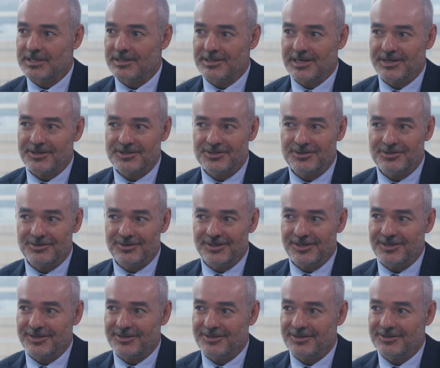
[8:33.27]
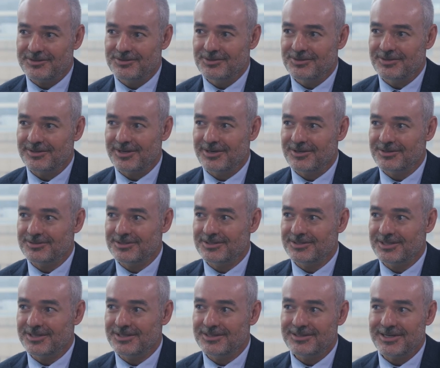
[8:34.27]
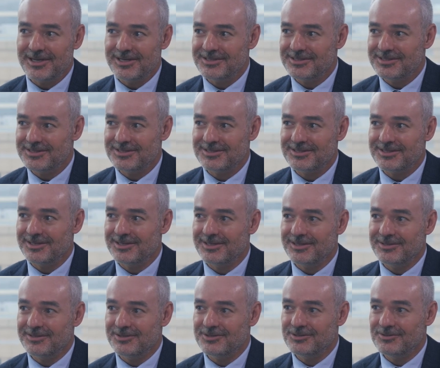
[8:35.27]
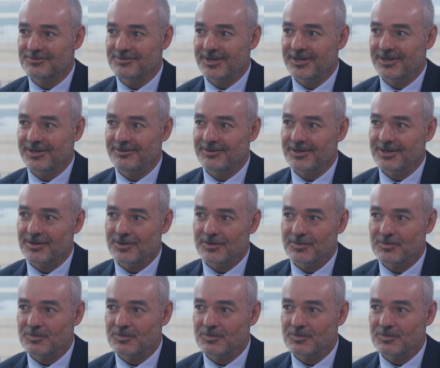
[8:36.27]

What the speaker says: Take us through the 2010s, the Zuma era.